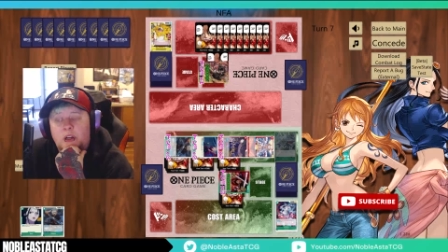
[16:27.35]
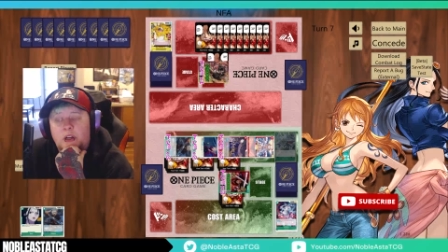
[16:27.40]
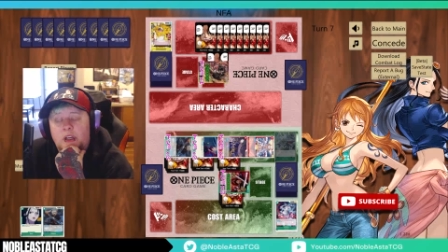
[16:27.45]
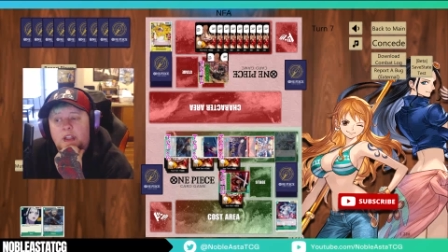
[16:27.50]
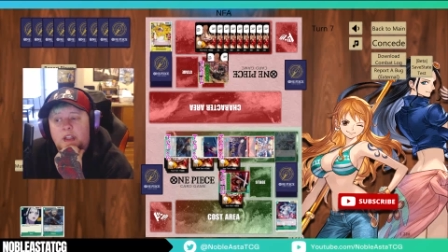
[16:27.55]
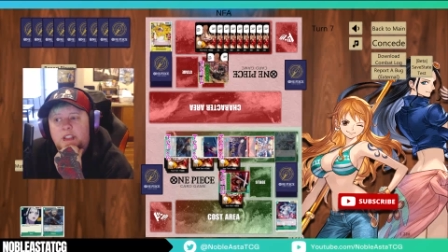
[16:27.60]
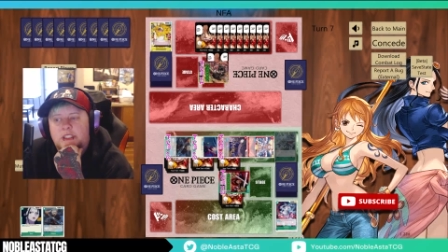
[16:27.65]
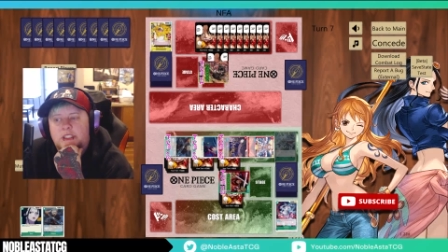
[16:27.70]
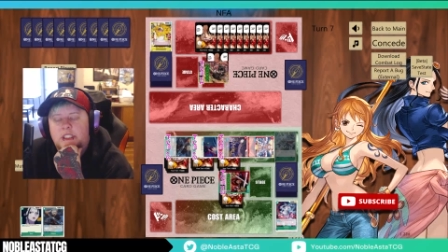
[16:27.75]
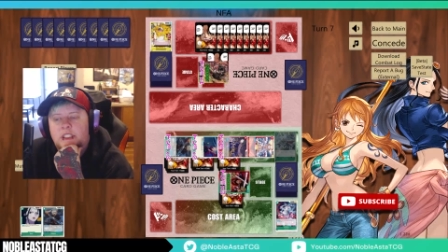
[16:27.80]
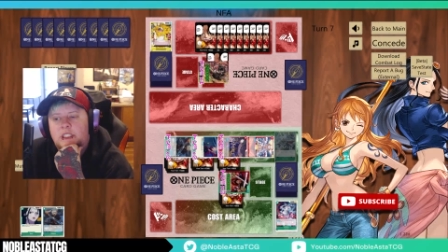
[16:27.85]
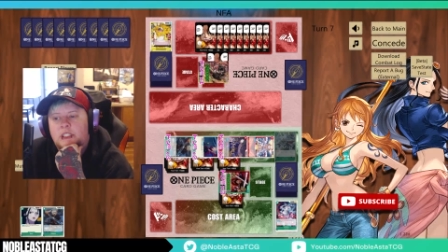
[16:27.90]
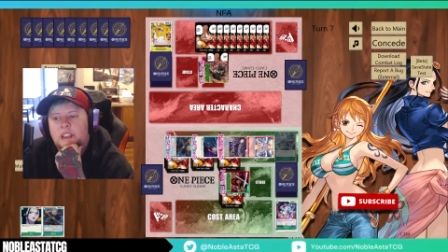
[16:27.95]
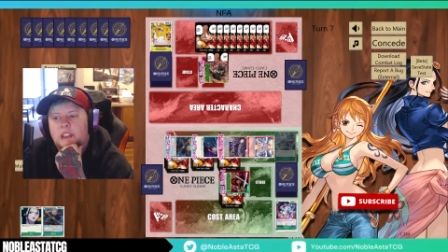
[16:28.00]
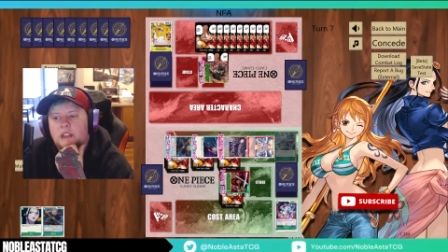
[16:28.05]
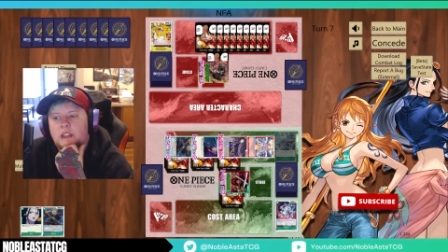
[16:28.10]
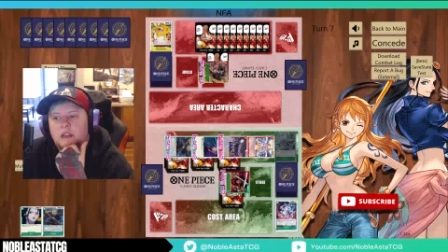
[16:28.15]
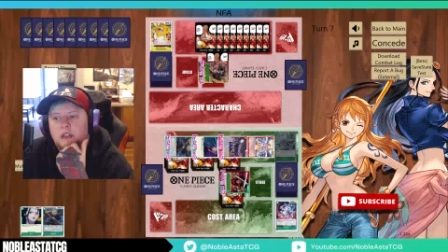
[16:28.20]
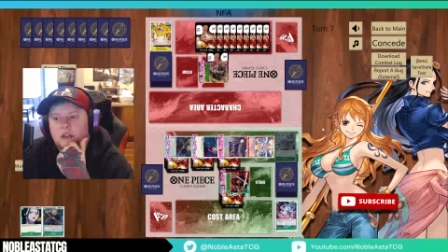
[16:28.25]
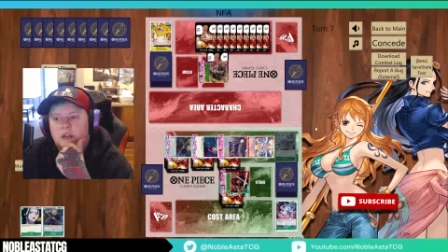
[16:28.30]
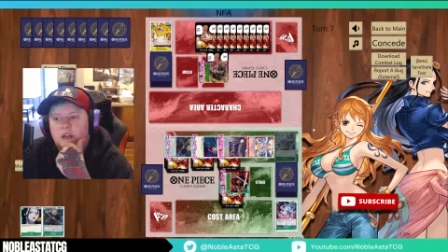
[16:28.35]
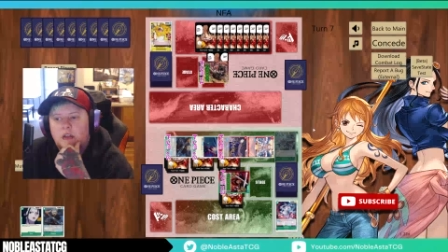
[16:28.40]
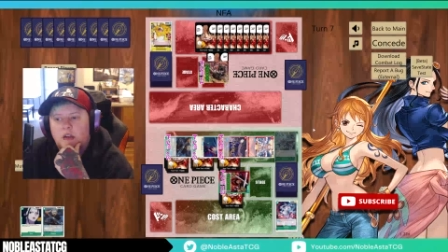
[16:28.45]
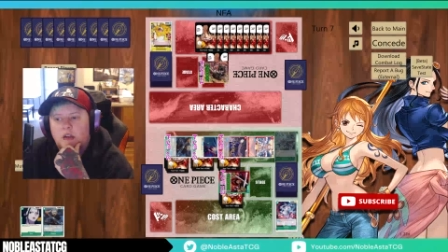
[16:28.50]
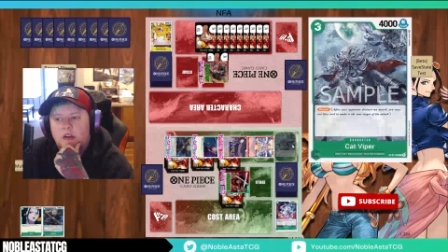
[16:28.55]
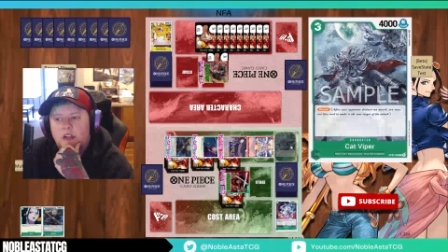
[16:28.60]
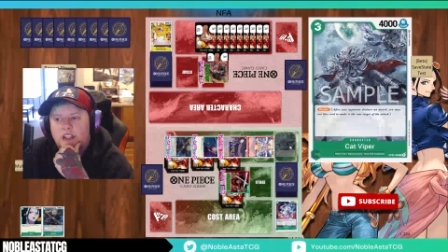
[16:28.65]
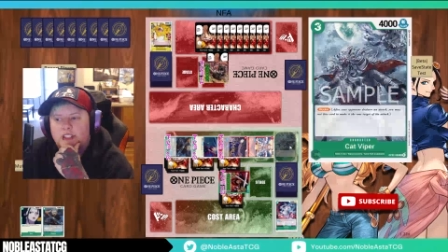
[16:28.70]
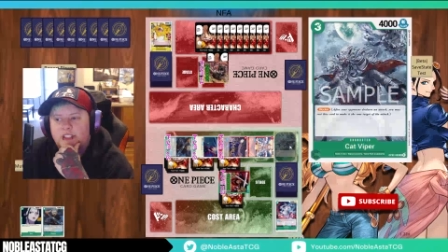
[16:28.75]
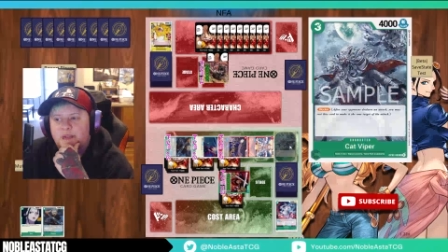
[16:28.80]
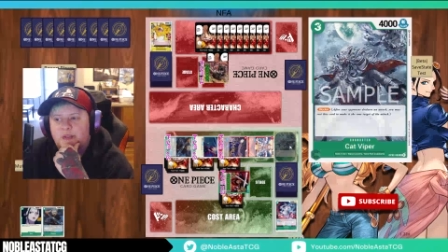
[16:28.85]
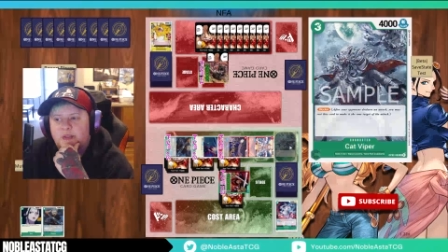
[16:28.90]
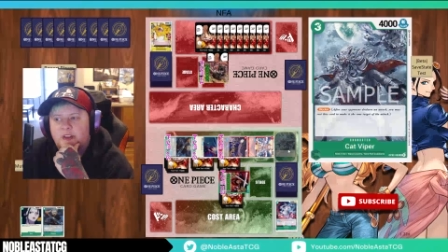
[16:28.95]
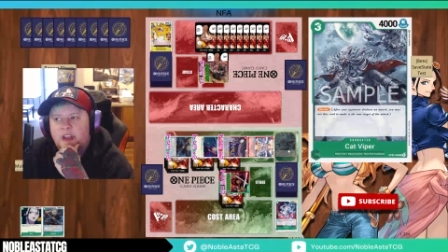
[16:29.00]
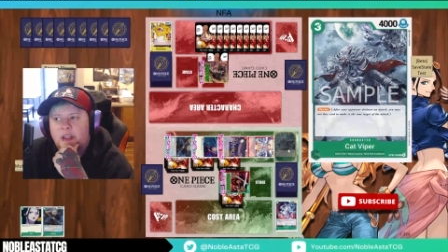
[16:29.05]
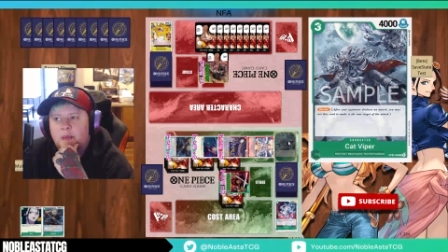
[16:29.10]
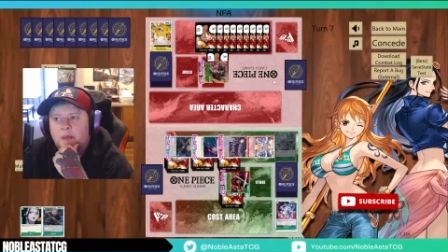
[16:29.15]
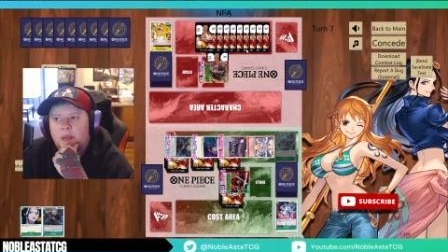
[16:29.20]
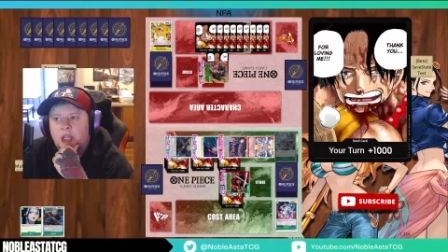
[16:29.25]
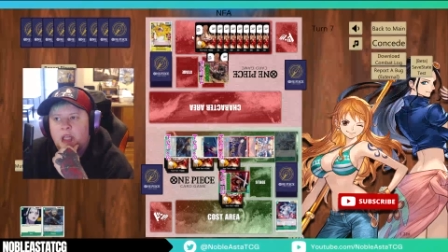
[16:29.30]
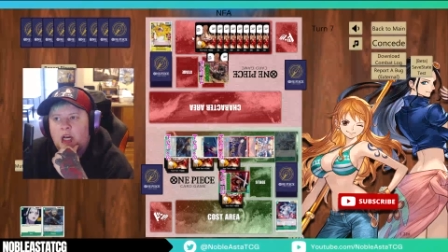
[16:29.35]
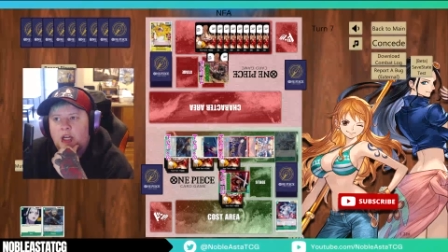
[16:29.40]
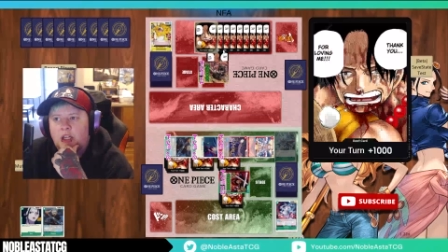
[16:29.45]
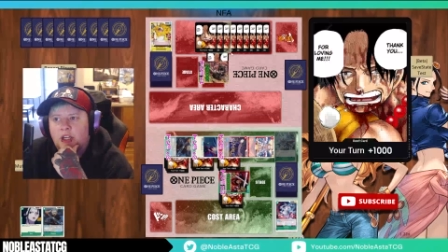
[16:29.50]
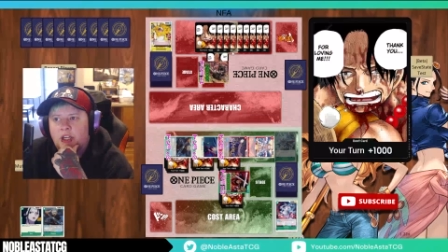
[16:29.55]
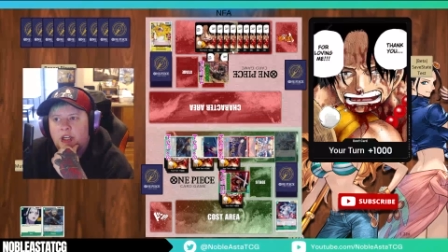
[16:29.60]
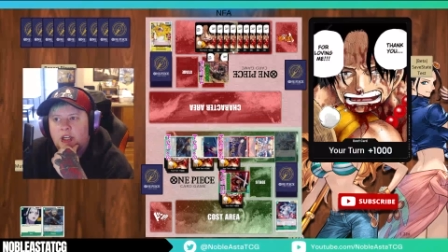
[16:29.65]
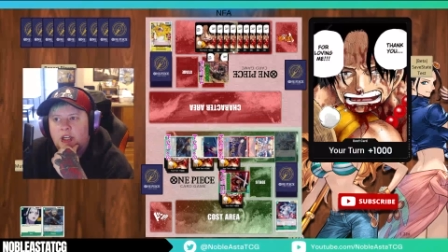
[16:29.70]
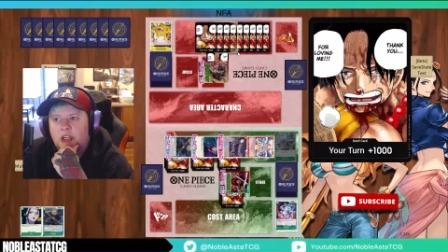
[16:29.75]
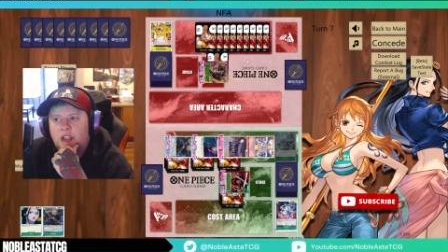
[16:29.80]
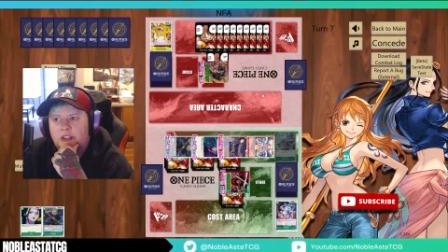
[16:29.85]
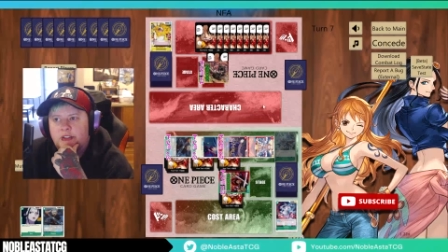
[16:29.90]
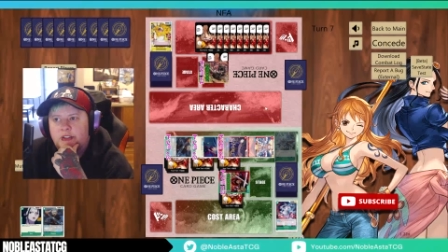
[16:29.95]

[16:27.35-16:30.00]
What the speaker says: honestly, because we've got the blocker.